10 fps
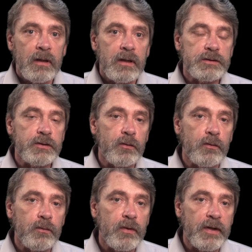
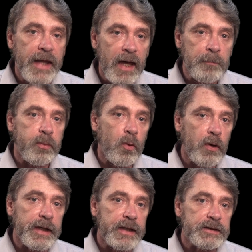So that
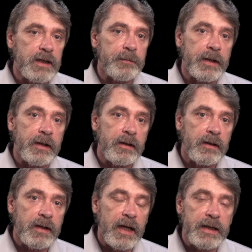point is something
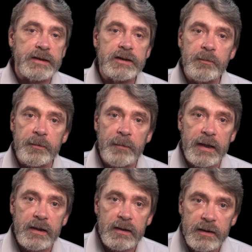that needs to be
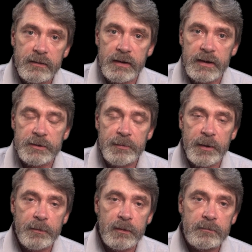made clear to these
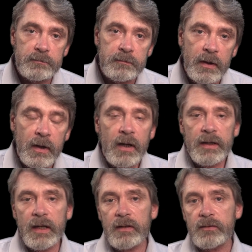people.
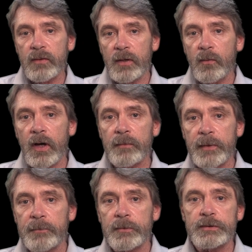Now, do I want
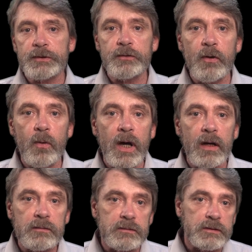people to go
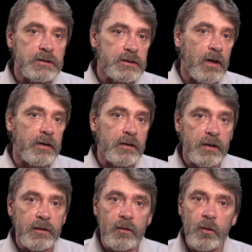out and start,
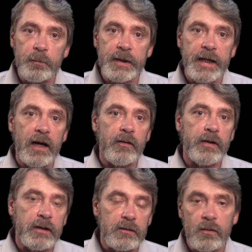open
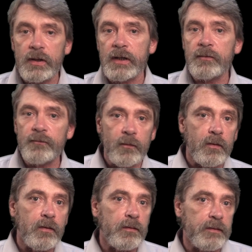carrying, looking
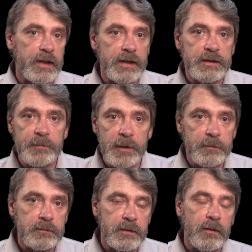for these
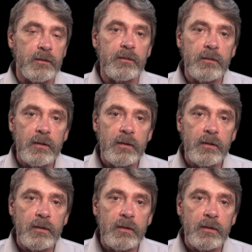people? No.